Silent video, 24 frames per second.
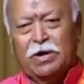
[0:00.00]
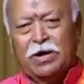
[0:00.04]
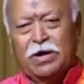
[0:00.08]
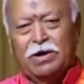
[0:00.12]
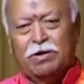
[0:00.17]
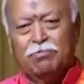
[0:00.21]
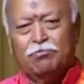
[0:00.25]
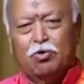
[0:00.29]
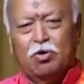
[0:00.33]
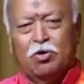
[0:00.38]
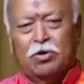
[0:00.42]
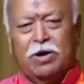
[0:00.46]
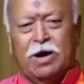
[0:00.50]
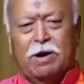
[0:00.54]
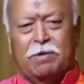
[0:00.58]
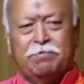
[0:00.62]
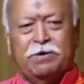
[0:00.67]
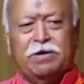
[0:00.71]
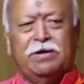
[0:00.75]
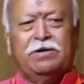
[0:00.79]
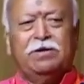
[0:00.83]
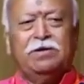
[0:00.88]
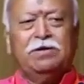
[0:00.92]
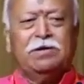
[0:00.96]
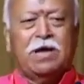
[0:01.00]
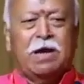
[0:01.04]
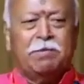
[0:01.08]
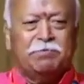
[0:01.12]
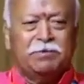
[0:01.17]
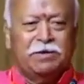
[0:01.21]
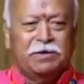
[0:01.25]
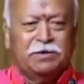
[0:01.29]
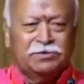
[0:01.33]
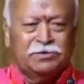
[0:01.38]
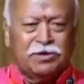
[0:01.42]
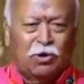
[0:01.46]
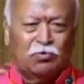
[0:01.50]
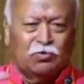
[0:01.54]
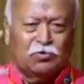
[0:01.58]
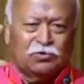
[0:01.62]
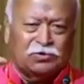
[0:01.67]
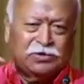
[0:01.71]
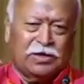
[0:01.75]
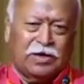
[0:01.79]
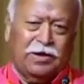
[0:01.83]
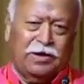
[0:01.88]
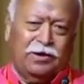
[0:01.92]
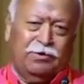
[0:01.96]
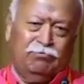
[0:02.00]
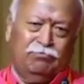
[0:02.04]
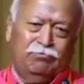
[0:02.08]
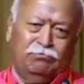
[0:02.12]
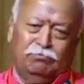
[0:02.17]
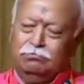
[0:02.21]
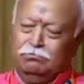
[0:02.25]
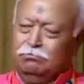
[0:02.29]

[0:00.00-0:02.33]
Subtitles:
more and more happiness outside.